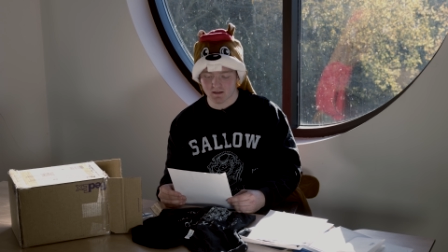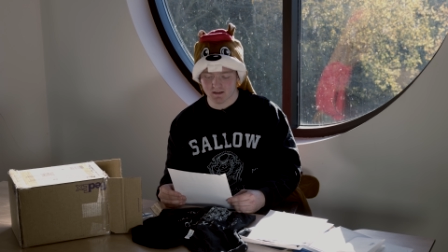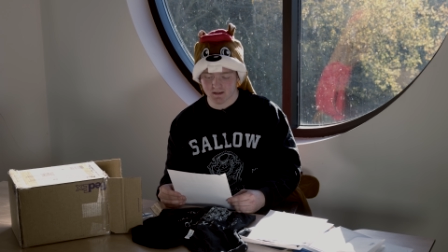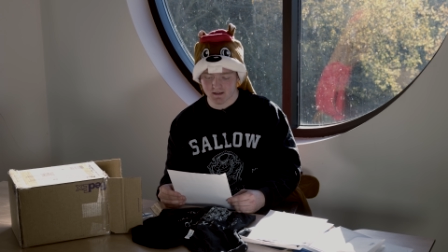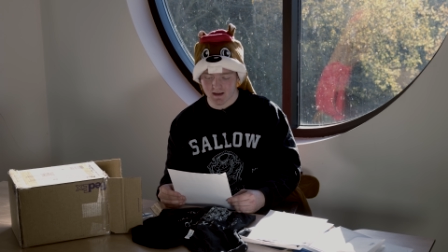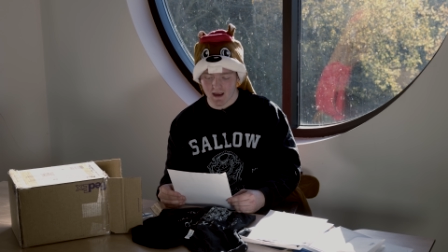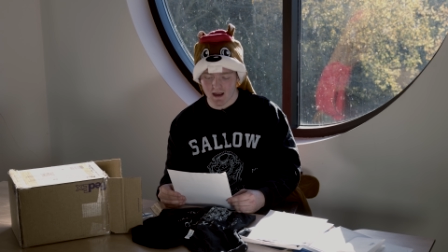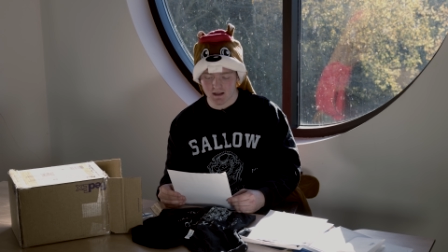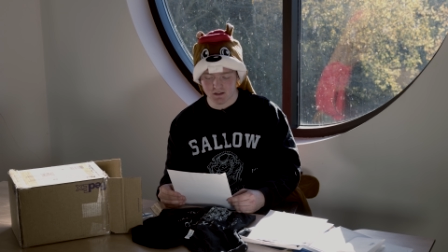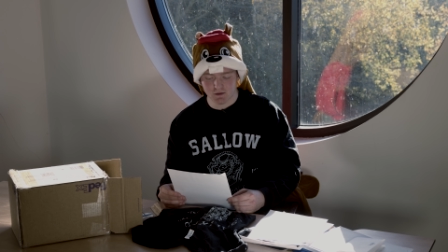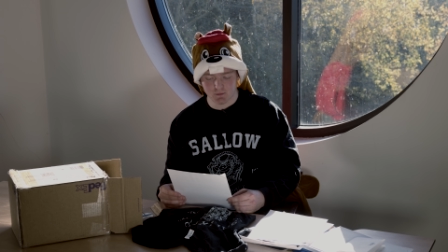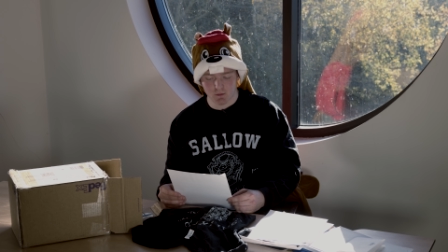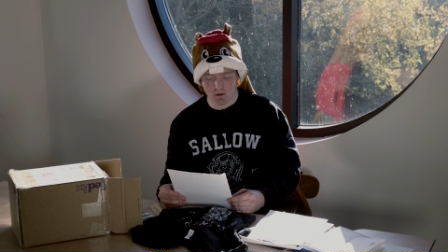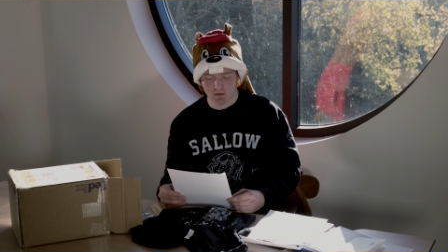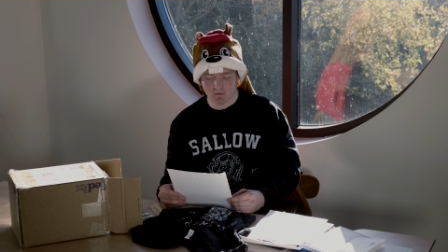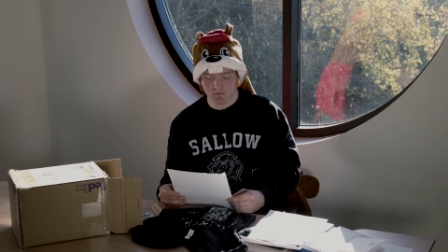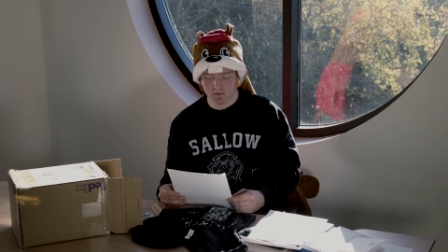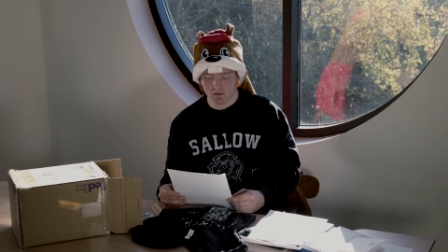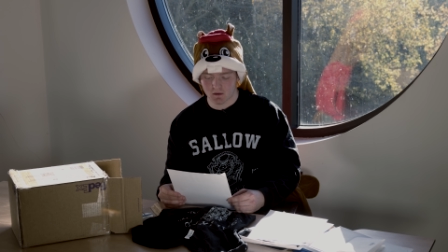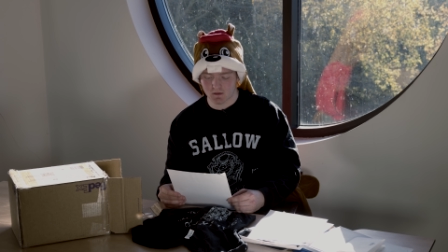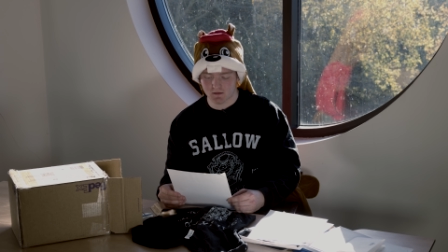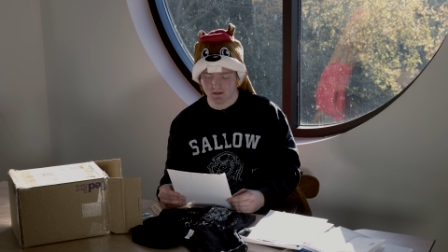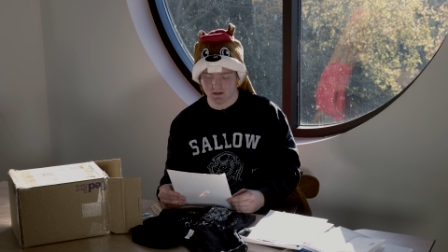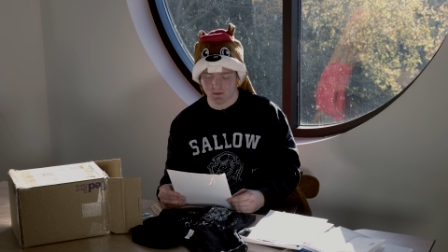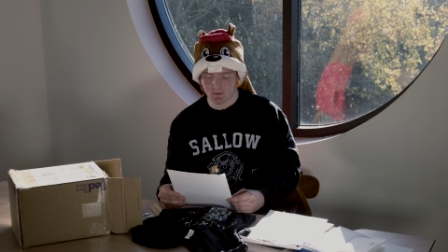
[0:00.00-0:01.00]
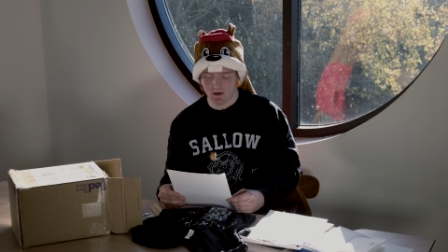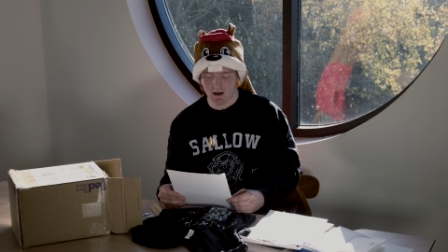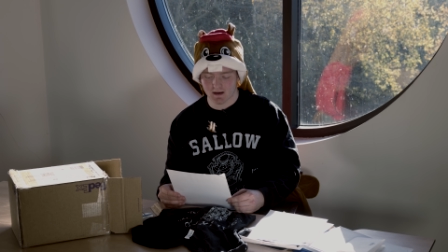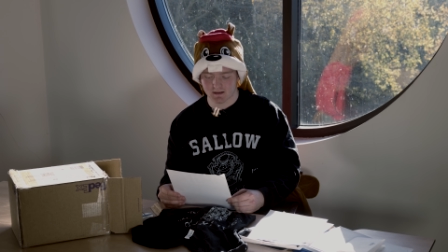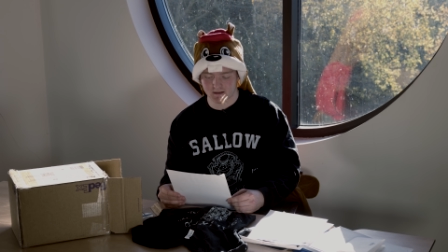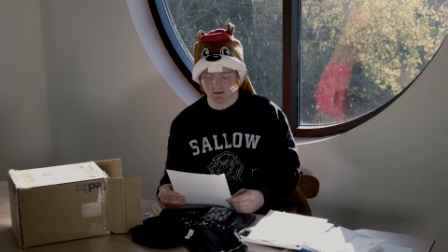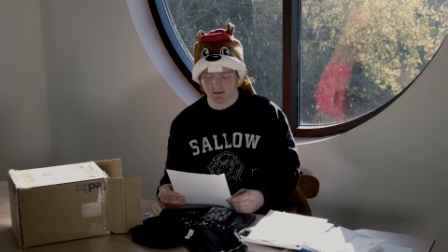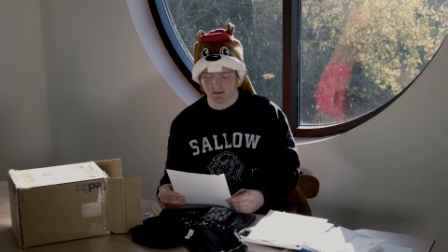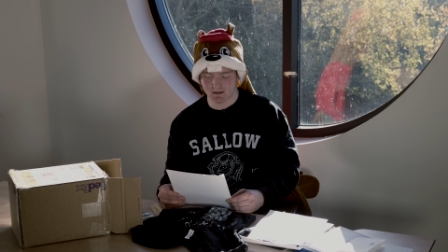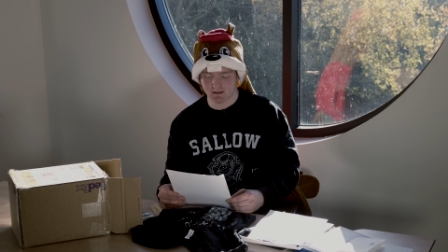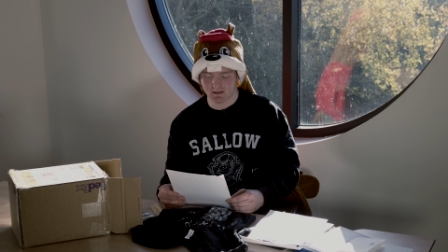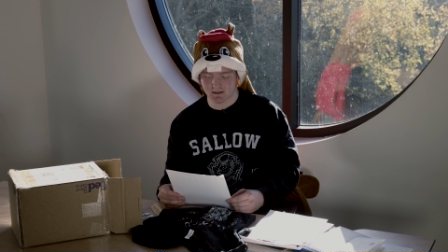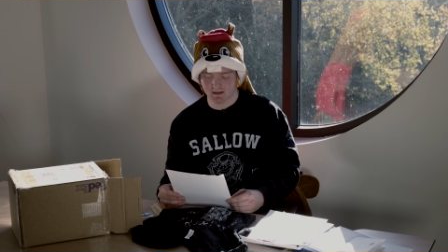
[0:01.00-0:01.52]
a sketchbook full of
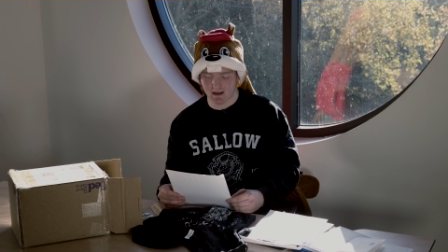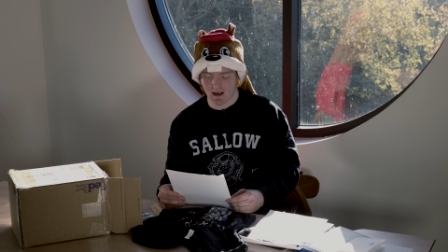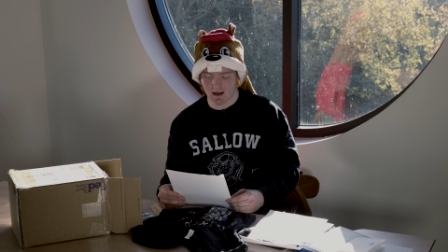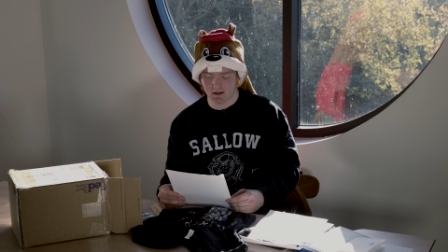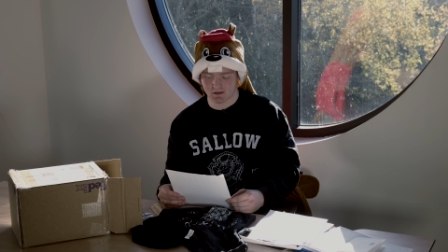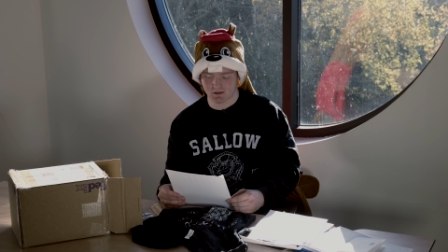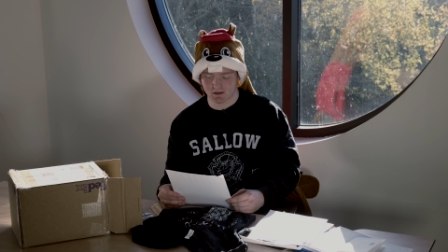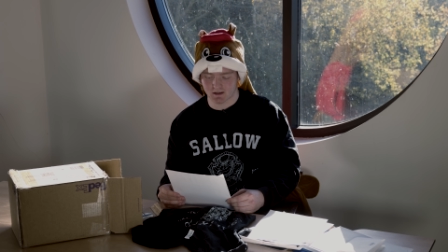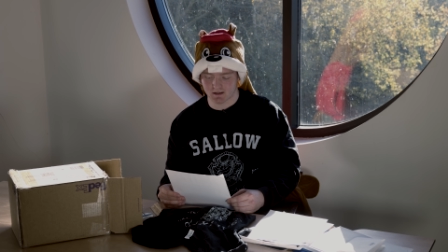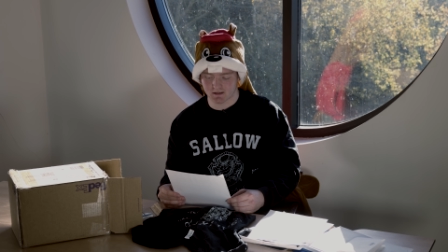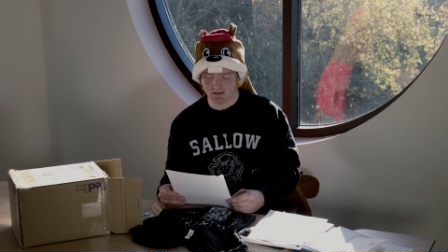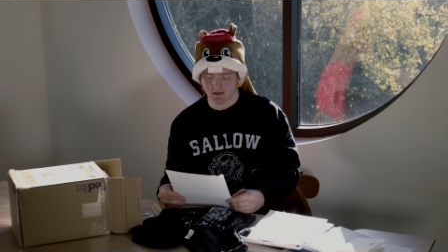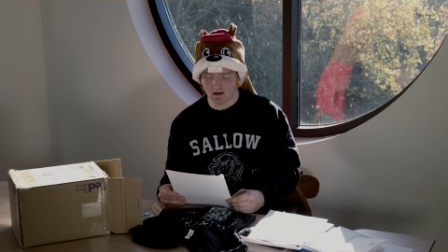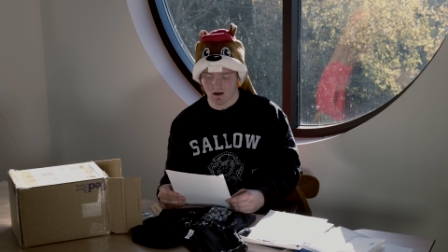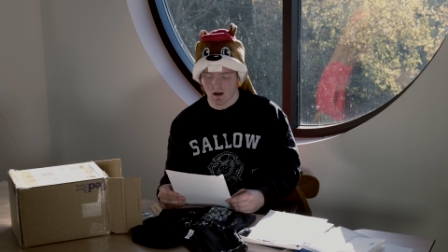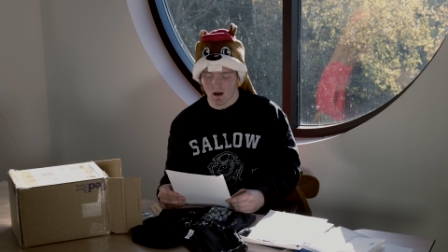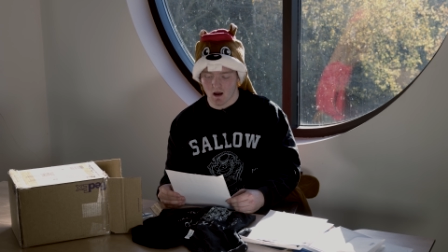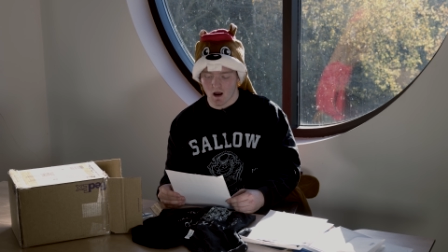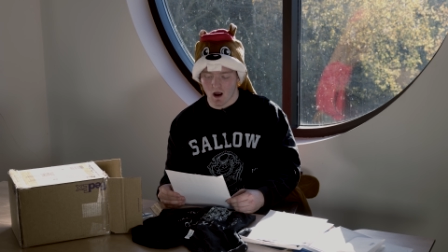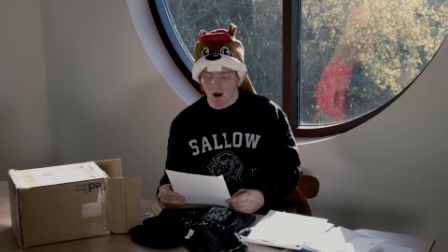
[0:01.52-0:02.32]
Sebastian sketches.